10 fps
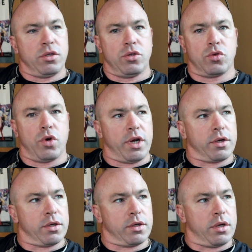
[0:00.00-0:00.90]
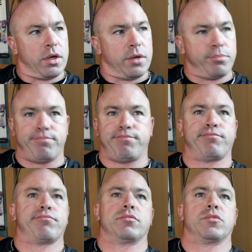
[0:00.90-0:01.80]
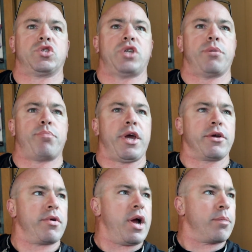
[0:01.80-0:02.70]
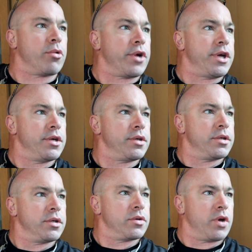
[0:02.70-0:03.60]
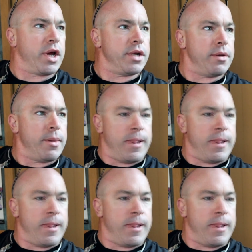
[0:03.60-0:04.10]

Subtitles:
you go on say a bank robbery, right?